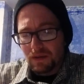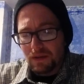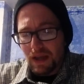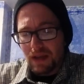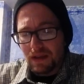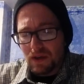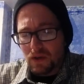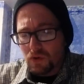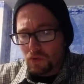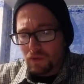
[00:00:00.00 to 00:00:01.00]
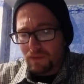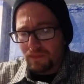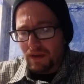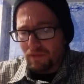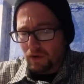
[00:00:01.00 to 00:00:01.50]
dengue
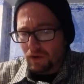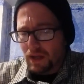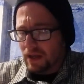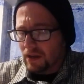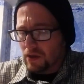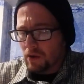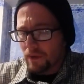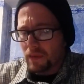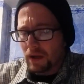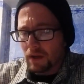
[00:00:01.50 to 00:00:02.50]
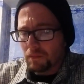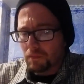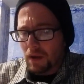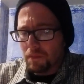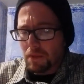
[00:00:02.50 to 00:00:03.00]
fever. Dengue, I think I
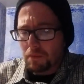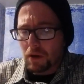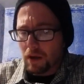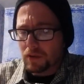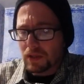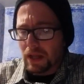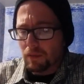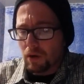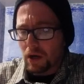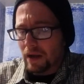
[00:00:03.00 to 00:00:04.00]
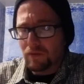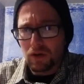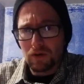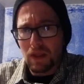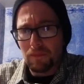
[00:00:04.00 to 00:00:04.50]
might be pronouncing that wrong. I haven't
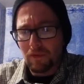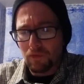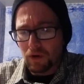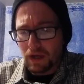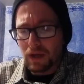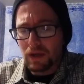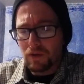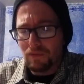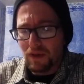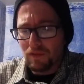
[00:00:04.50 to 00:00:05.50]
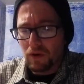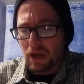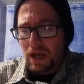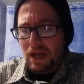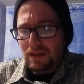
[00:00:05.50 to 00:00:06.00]
heard of that before. Dengue fever.
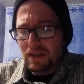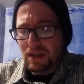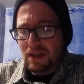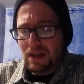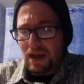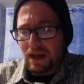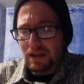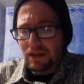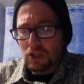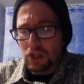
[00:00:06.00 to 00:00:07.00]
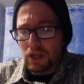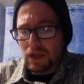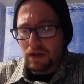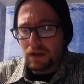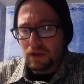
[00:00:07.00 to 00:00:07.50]

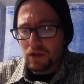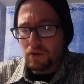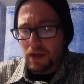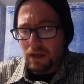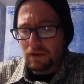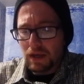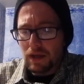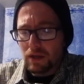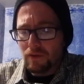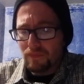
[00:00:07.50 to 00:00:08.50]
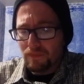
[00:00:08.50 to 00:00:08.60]
D-E-N-G-U-E, dengue